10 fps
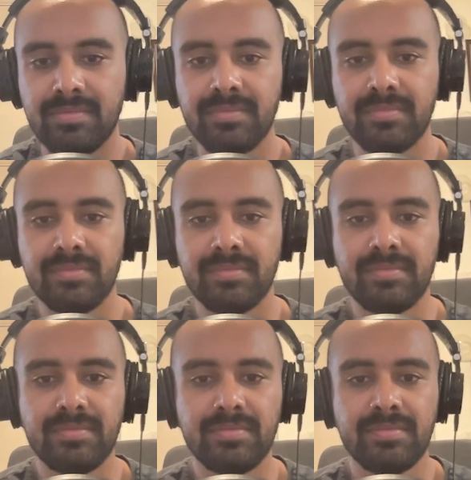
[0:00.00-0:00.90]

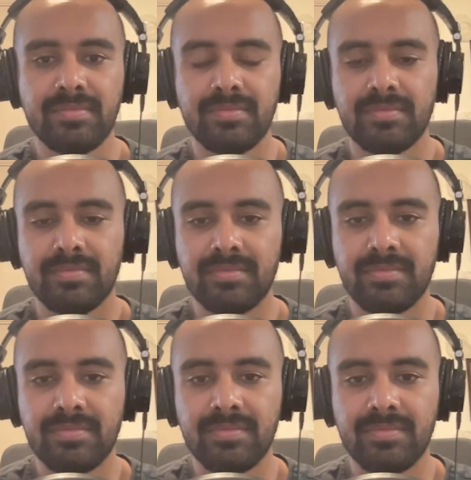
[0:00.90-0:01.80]

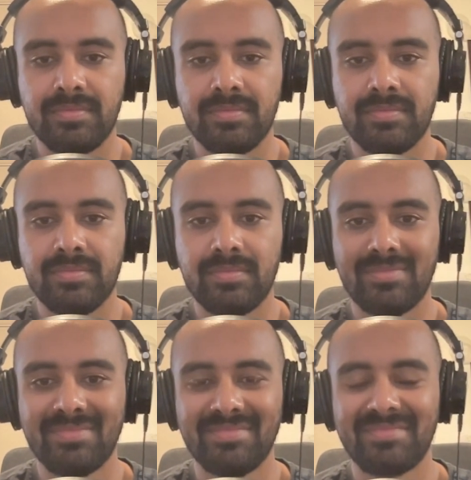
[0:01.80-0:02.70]

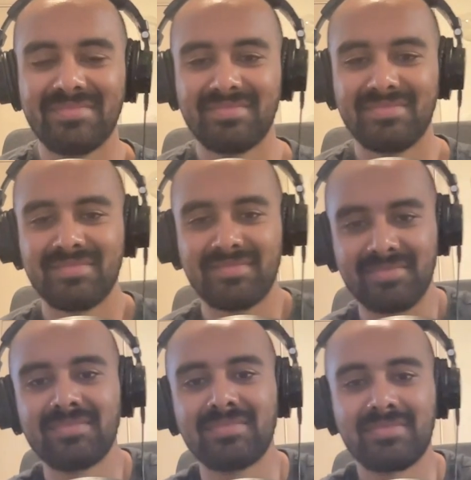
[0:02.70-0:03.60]

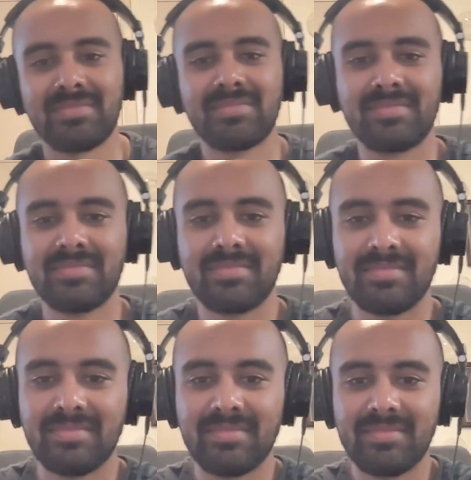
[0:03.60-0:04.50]

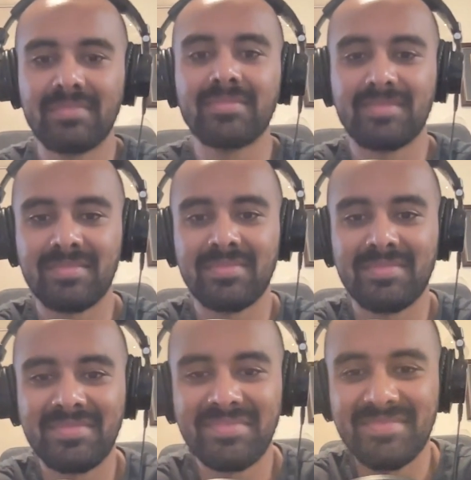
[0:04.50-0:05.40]

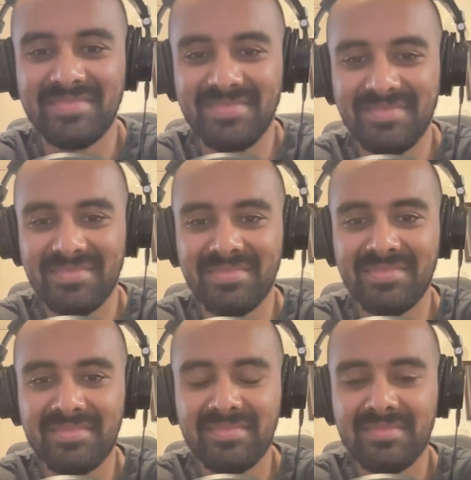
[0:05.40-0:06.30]

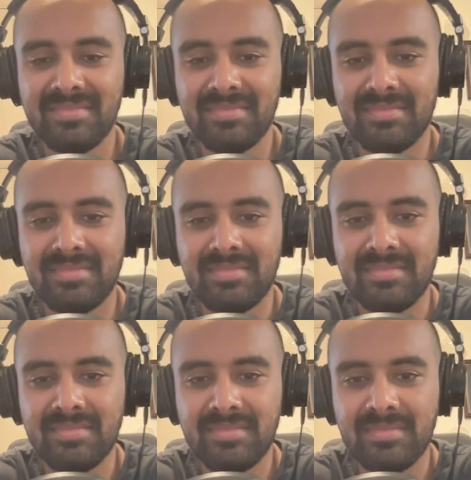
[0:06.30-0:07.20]

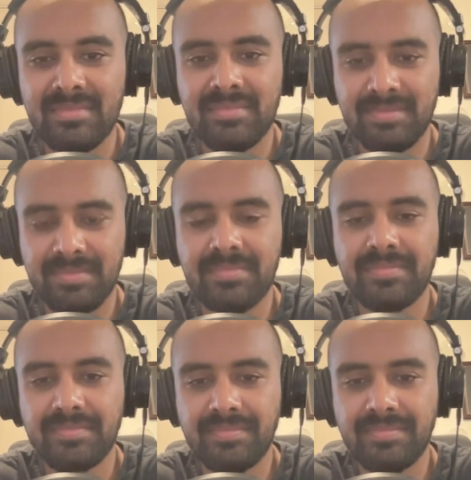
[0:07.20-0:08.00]
(silent)